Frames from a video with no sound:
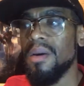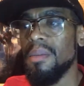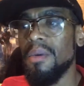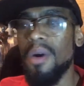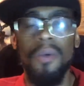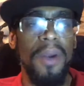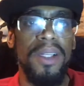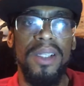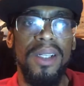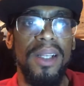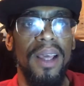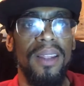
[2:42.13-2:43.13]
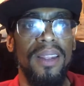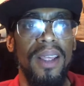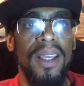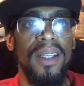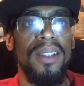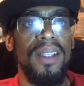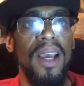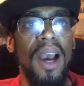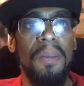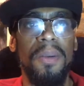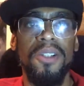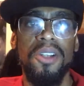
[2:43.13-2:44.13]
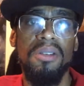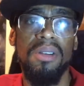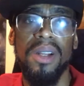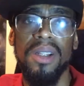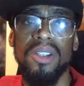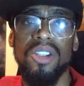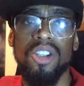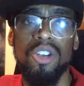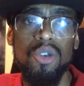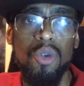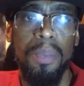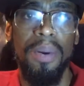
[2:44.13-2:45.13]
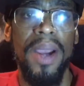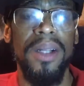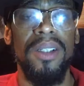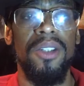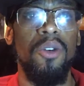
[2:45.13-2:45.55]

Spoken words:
more recently I think is the opportunity to practice